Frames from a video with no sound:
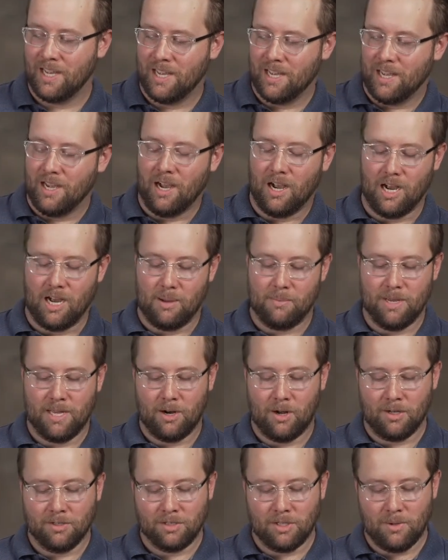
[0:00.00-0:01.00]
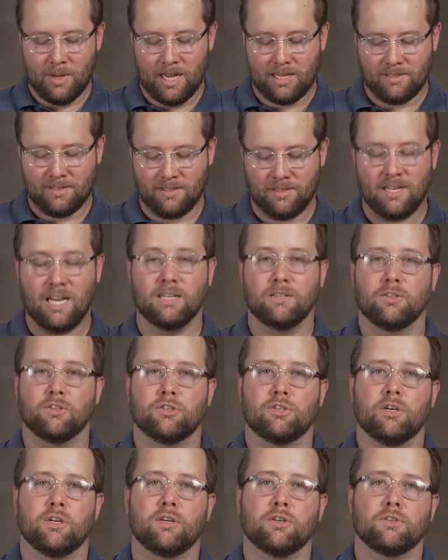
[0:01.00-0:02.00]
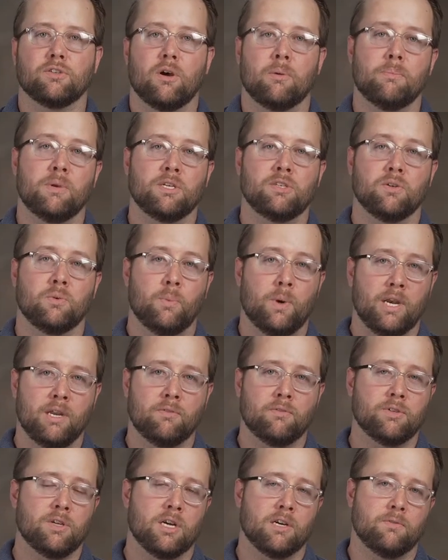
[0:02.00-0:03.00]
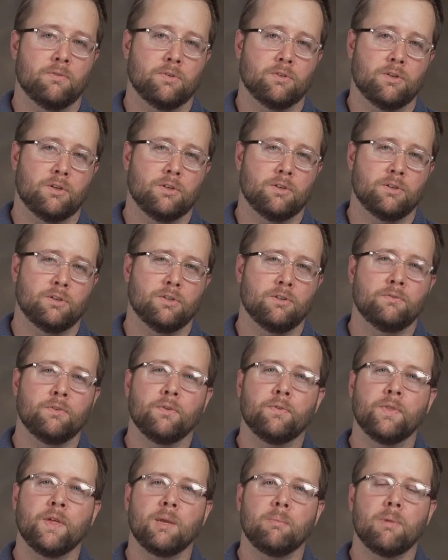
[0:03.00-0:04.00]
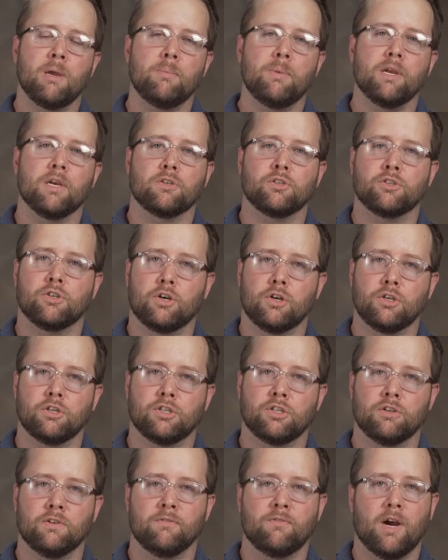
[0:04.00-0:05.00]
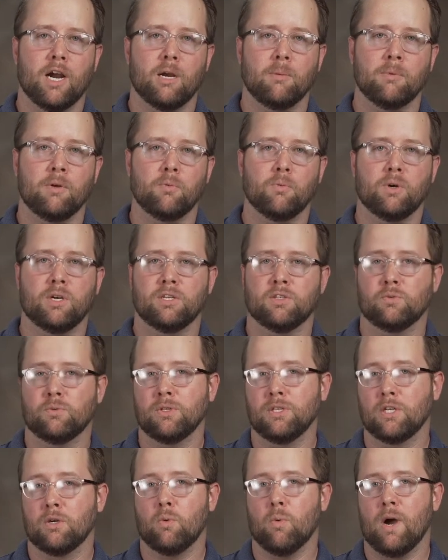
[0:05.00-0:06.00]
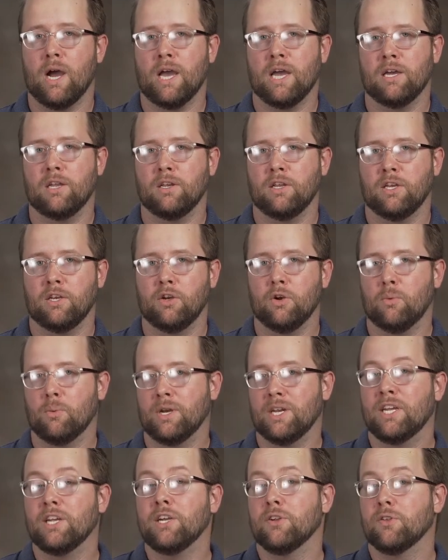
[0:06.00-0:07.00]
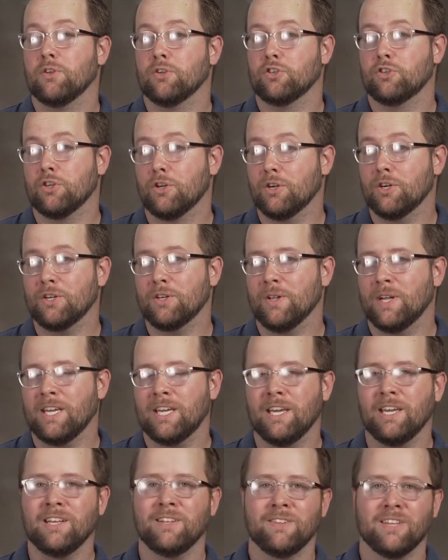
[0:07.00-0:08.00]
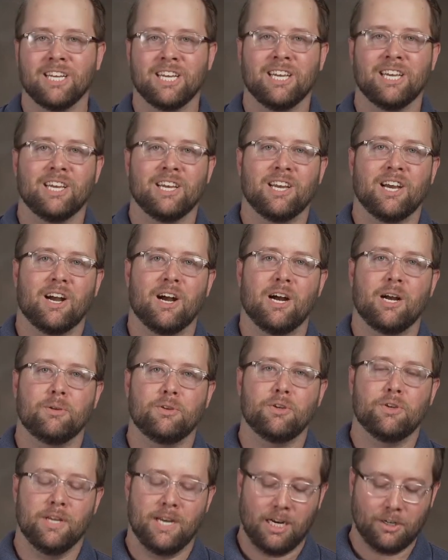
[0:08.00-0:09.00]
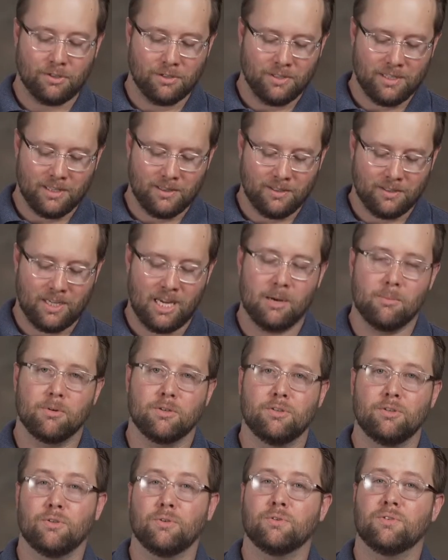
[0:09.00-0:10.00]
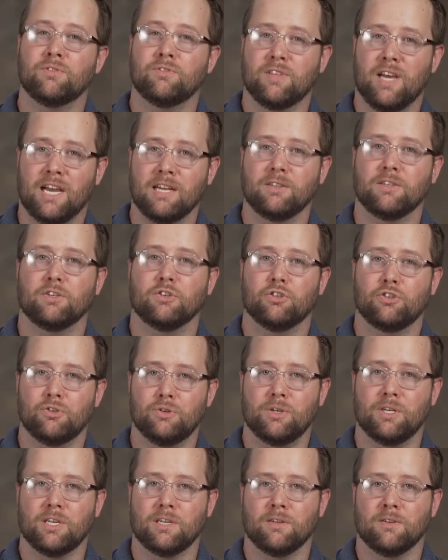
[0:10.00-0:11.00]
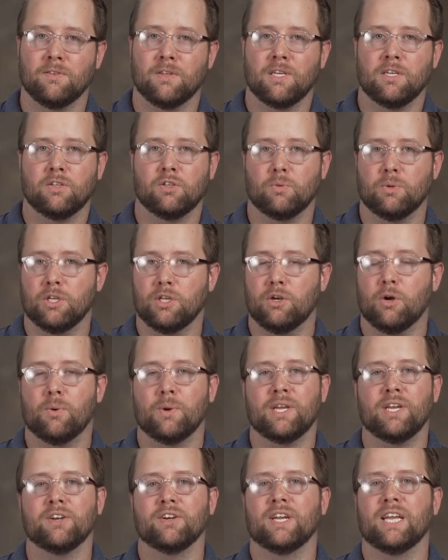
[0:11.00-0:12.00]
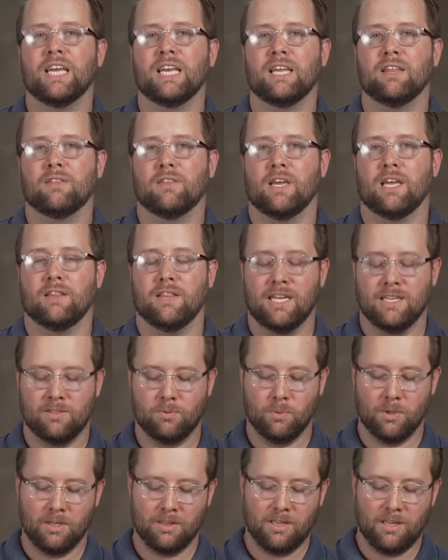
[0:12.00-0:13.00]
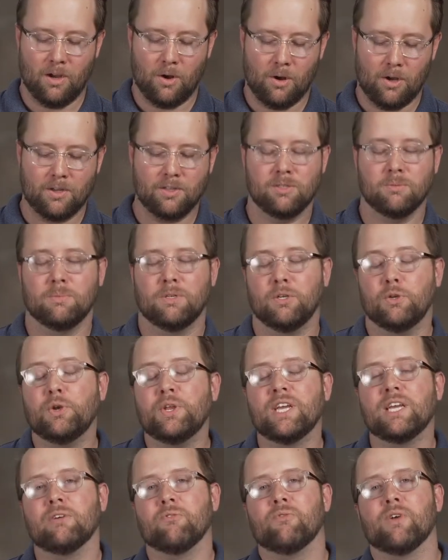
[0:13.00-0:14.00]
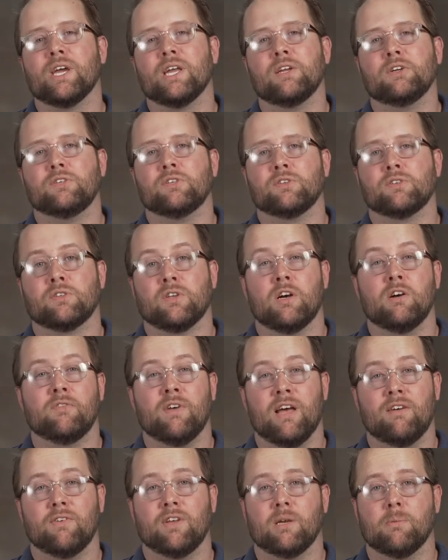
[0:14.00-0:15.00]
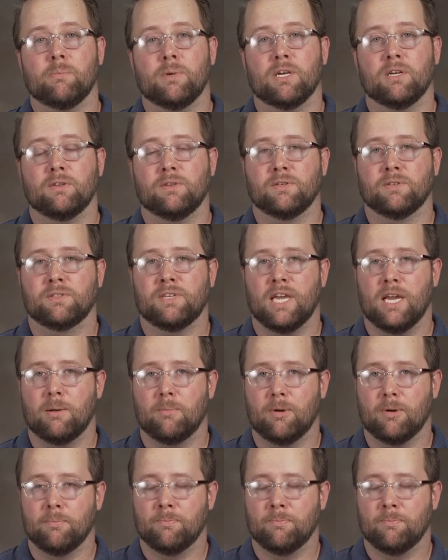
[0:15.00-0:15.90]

It also has a silent shutter. So I mentioned wedding photographers earlier. So if you think maybe a church environment where it's really quiet and you don't want to hear the shutter clanking, you can actually set this camera to do silent shooting to where you don't hear anything. That's one of the awesome and unique advantages of having a mirrorless camera.